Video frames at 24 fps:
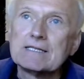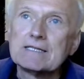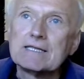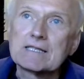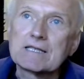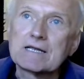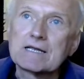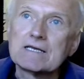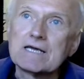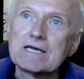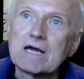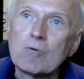in
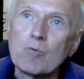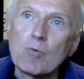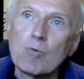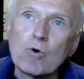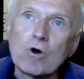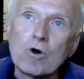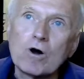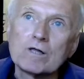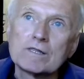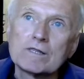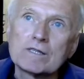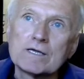Italy, I
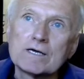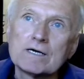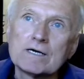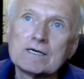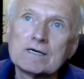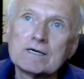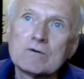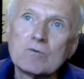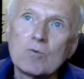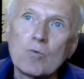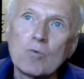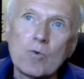won
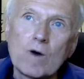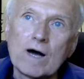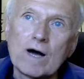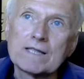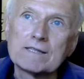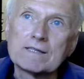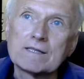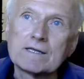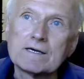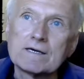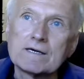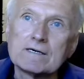
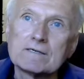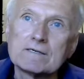one